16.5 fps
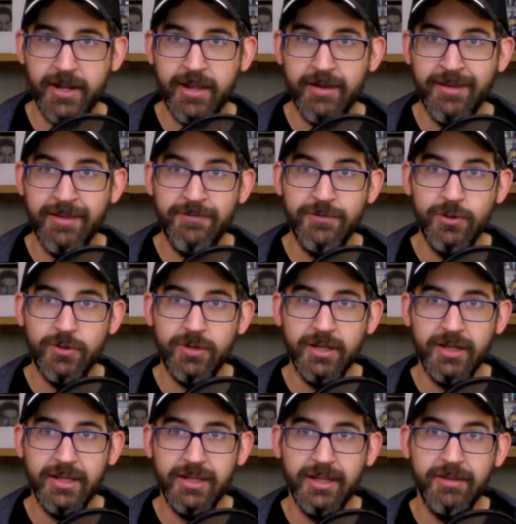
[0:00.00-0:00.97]
And if you
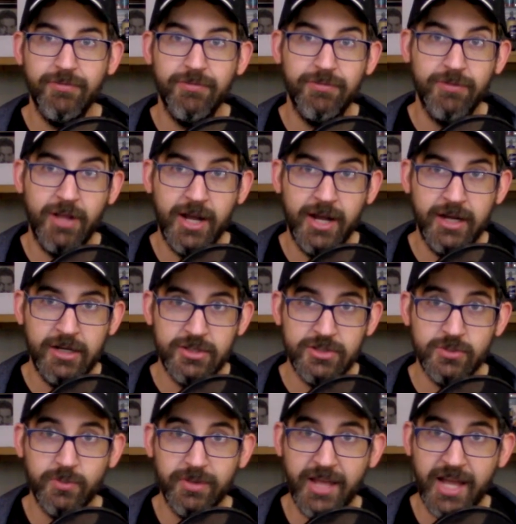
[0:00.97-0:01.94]
can get
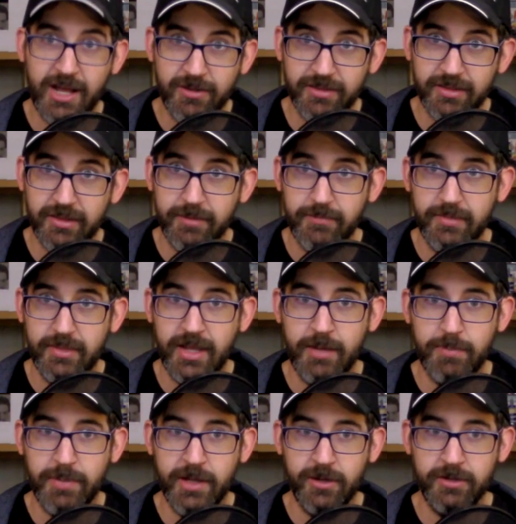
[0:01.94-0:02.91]
flyers without
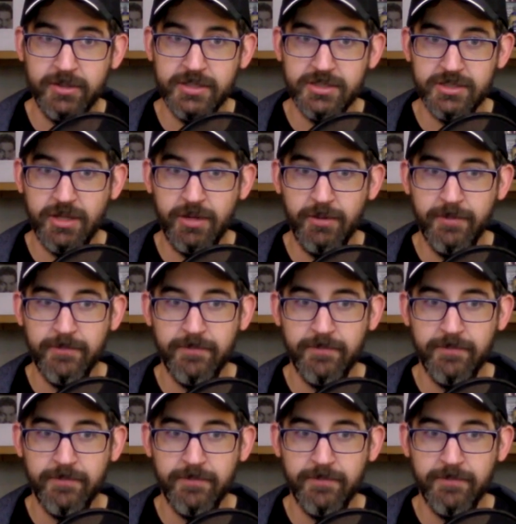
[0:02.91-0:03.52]
that penalty, so